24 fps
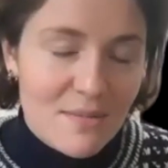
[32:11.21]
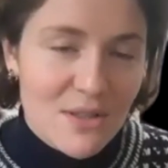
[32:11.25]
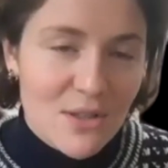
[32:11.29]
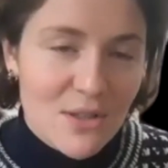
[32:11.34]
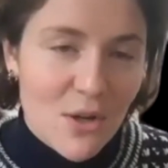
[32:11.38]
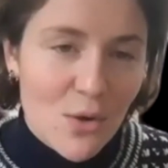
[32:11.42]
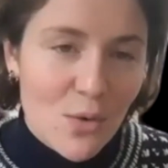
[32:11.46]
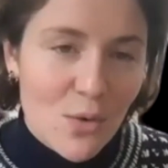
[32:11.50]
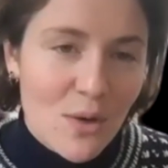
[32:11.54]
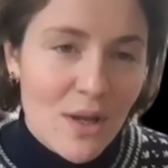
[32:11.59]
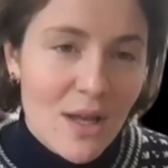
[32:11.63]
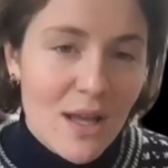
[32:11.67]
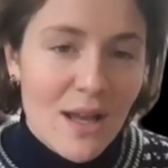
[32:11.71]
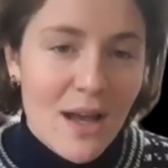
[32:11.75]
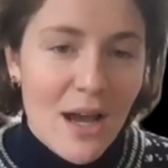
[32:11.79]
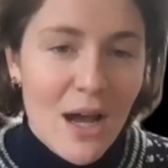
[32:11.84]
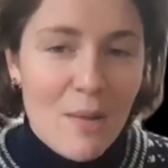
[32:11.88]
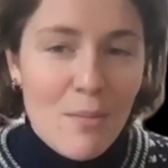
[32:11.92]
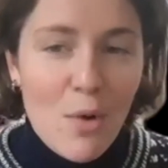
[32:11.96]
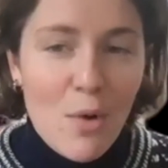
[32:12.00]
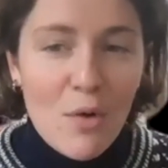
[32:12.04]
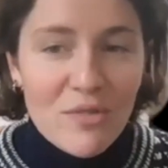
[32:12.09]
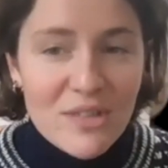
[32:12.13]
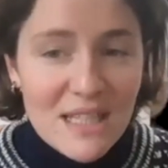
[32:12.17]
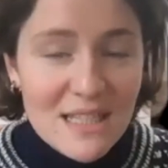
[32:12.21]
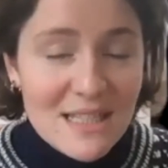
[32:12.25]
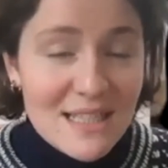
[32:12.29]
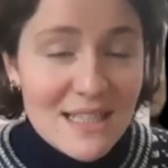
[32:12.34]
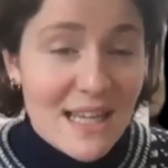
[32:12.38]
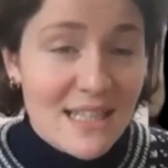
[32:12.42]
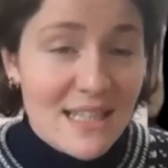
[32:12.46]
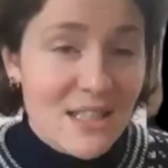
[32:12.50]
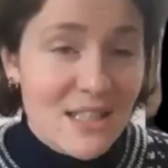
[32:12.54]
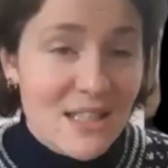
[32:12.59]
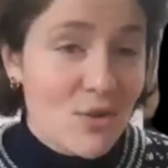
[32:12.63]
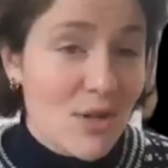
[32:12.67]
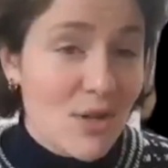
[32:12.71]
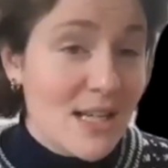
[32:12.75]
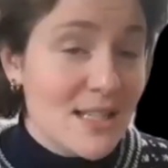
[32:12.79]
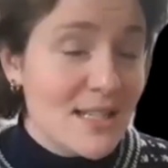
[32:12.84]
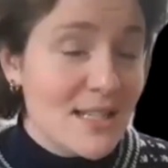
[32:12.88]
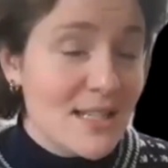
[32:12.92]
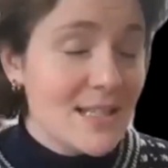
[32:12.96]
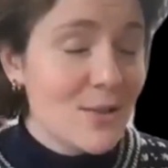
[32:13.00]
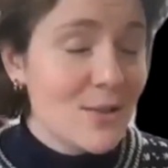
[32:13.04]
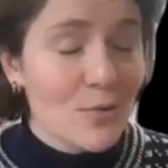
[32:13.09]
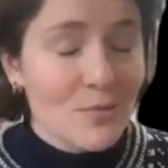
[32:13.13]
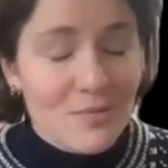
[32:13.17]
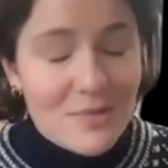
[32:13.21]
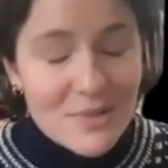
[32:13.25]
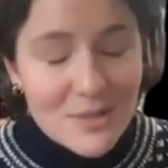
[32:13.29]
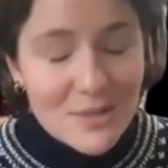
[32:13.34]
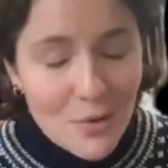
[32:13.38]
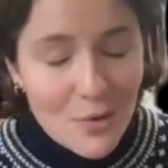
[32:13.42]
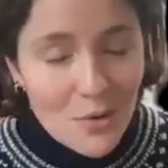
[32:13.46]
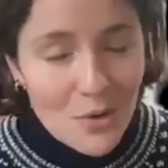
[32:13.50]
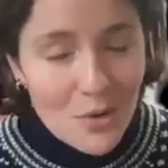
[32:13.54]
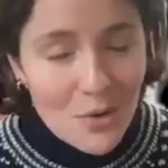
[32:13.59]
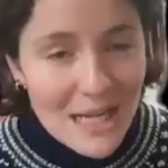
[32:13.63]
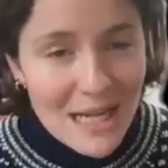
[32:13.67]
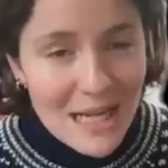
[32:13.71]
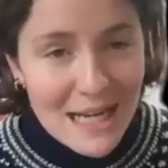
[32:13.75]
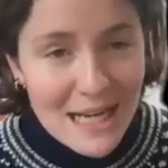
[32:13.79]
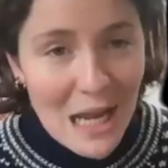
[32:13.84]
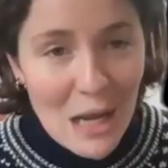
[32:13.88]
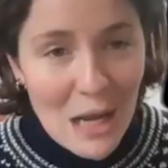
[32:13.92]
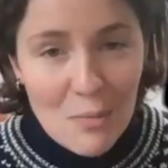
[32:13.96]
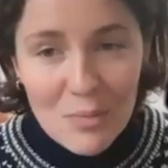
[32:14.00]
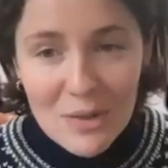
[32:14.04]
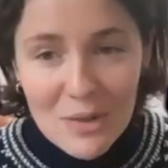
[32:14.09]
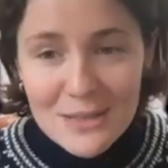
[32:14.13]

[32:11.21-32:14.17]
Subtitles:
So obviously test and trace is not solely an app,